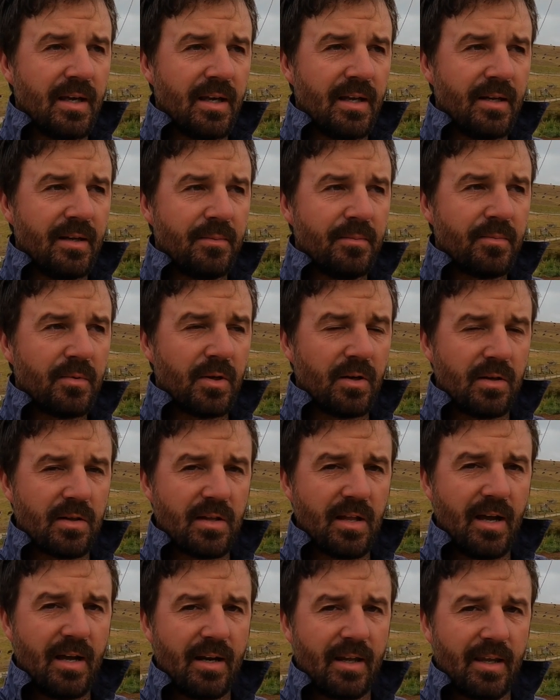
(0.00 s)
and I'm going to
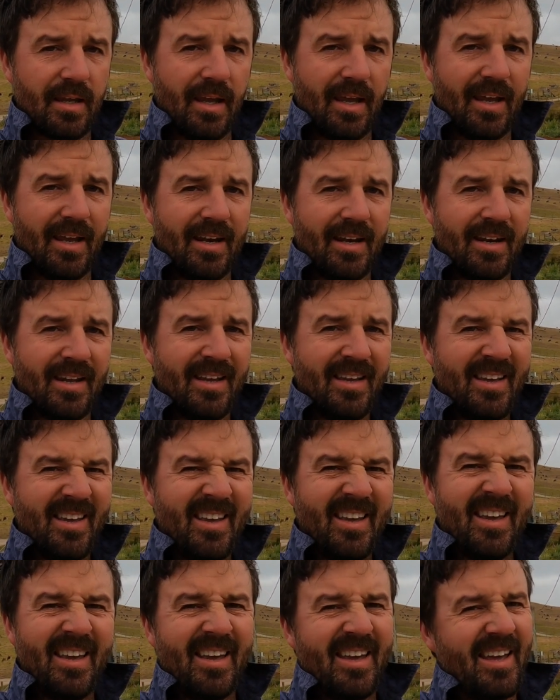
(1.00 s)
start again,
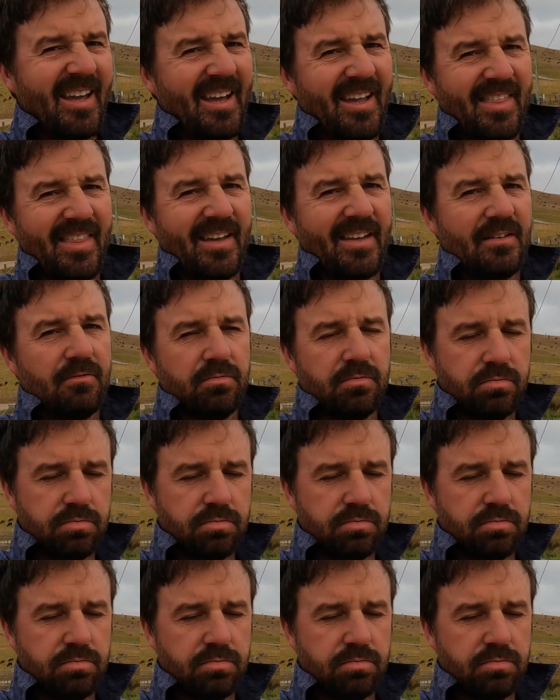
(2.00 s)
and they